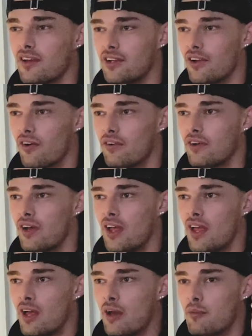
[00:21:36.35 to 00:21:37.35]
you know,
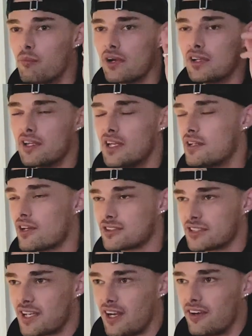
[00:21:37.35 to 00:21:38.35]
but he
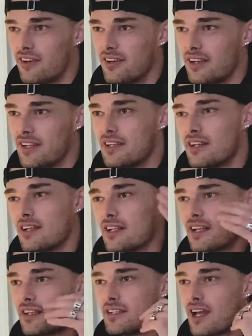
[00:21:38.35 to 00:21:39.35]
doesn't care.
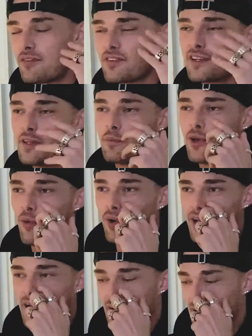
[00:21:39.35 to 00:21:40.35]
You have to keep
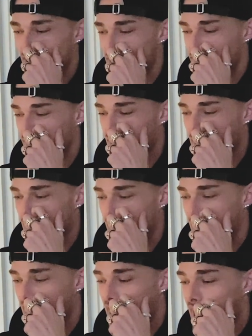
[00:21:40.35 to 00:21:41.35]
going, and I feel like
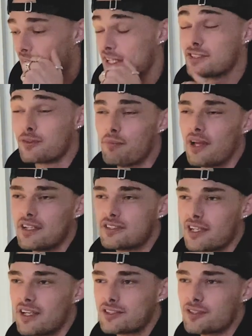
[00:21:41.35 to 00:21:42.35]
it's
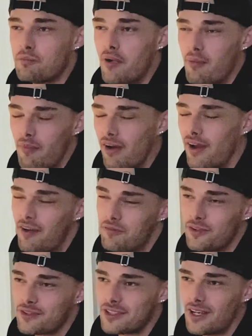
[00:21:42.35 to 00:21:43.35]
a bummer
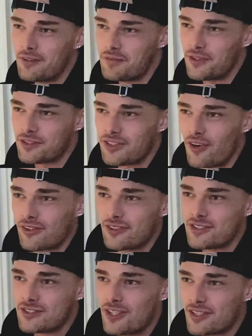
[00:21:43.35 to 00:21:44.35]
if your song
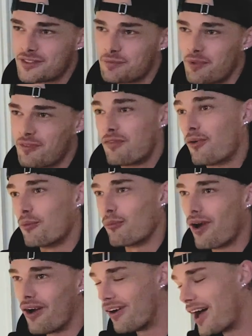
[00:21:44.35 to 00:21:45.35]
just doesn't perform
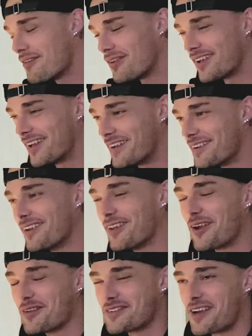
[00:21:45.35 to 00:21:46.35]
well. I've had that a
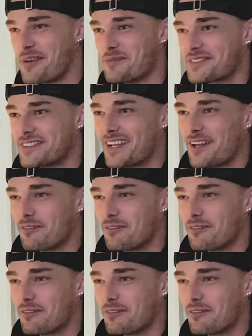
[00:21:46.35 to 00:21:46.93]
lot of times that I'm